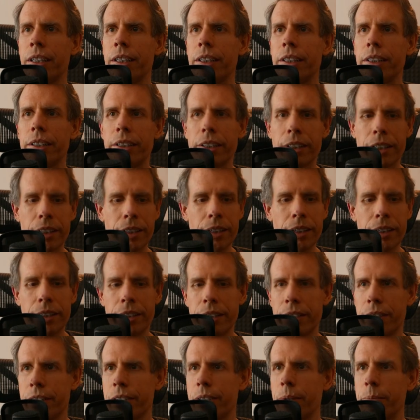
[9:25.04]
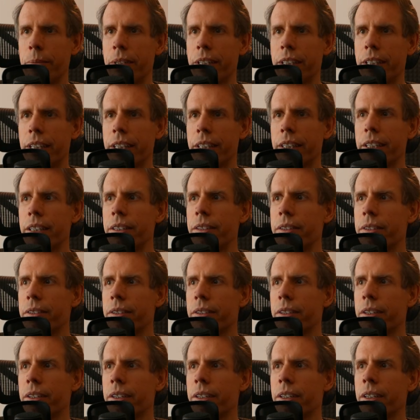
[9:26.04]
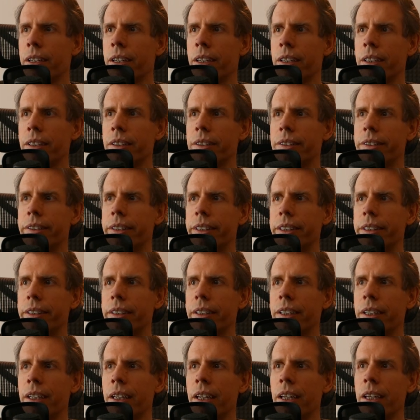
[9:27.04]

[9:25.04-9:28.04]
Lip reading: It'll look something like this, right?